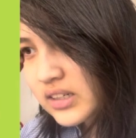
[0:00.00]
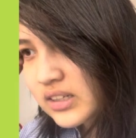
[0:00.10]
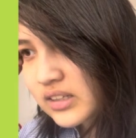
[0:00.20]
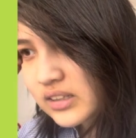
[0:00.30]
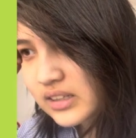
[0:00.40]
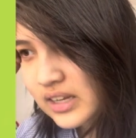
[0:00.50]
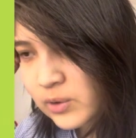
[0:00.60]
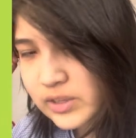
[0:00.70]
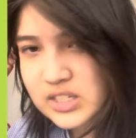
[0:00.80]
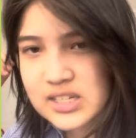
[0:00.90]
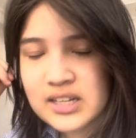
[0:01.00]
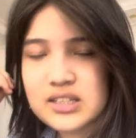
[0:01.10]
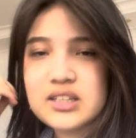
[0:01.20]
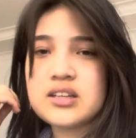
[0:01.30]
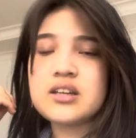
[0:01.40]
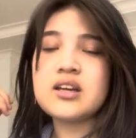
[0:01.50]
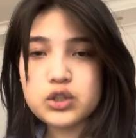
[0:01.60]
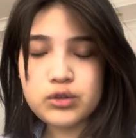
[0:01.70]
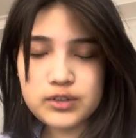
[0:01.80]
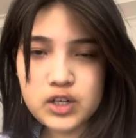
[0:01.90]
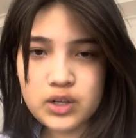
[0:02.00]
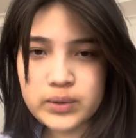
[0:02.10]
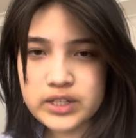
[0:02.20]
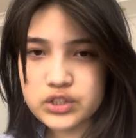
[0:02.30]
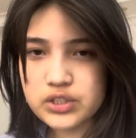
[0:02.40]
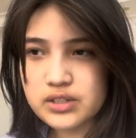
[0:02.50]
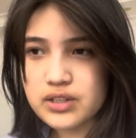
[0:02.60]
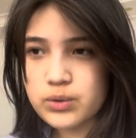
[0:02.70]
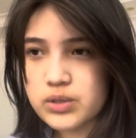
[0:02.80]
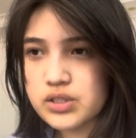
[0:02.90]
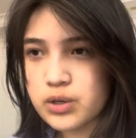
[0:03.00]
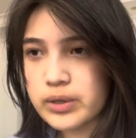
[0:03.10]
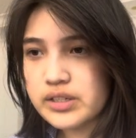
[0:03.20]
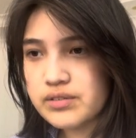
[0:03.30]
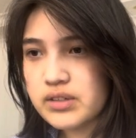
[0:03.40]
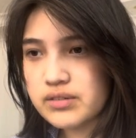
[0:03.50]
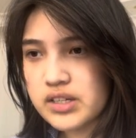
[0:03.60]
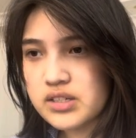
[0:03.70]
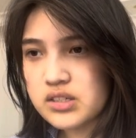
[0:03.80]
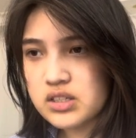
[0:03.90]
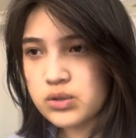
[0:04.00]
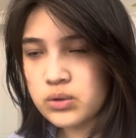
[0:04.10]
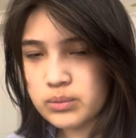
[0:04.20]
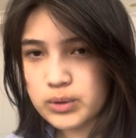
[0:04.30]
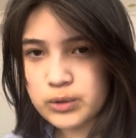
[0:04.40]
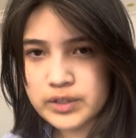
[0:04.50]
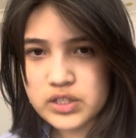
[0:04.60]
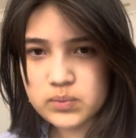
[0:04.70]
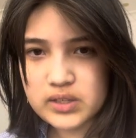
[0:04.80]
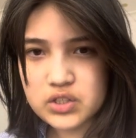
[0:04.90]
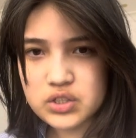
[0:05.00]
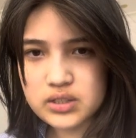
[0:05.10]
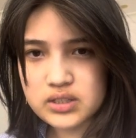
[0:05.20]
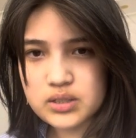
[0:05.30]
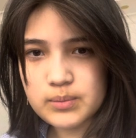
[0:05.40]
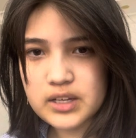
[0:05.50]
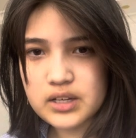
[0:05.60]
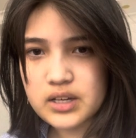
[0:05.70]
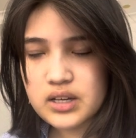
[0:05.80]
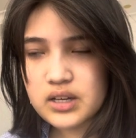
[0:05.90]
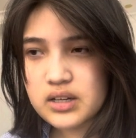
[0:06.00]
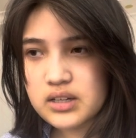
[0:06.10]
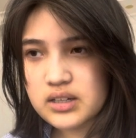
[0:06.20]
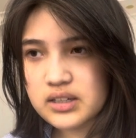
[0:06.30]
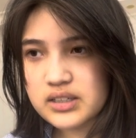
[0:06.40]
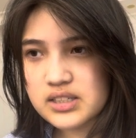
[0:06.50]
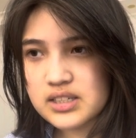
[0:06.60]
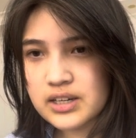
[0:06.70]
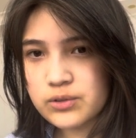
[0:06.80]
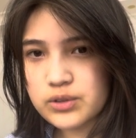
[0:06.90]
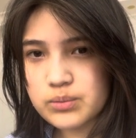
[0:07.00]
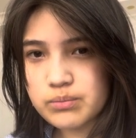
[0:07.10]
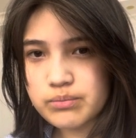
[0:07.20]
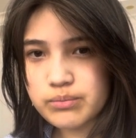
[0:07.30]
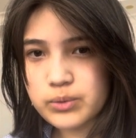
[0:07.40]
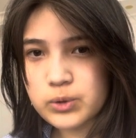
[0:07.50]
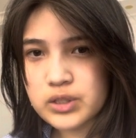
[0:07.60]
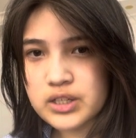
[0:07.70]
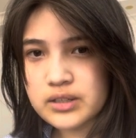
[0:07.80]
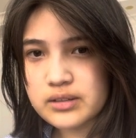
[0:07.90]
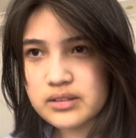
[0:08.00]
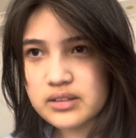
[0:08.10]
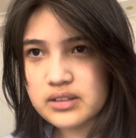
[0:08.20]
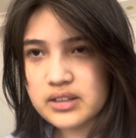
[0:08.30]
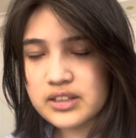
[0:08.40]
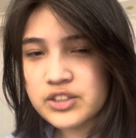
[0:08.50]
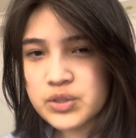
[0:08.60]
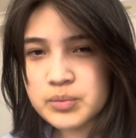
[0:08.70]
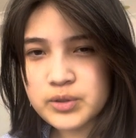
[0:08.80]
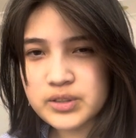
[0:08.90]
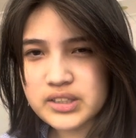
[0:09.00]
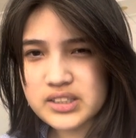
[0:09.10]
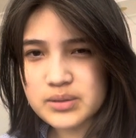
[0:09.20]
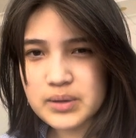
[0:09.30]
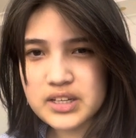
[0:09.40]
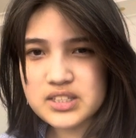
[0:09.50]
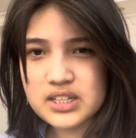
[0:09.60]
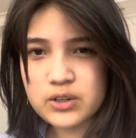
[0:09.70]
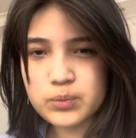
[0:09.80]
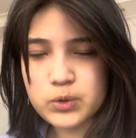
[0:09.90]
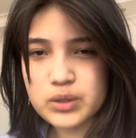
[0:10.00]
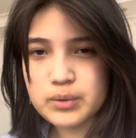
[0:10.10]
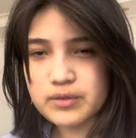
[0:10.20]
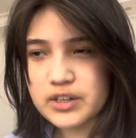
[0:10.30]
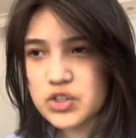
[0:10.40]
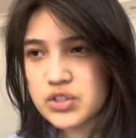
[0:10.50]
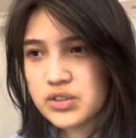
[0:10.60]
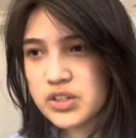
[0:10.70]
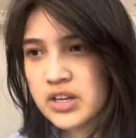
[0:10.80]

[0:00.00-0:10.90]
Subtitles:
notwithstanding. So overall, we can just use cohesive devices to improve our speech and to make it sound more eligible and to make it sound more professional,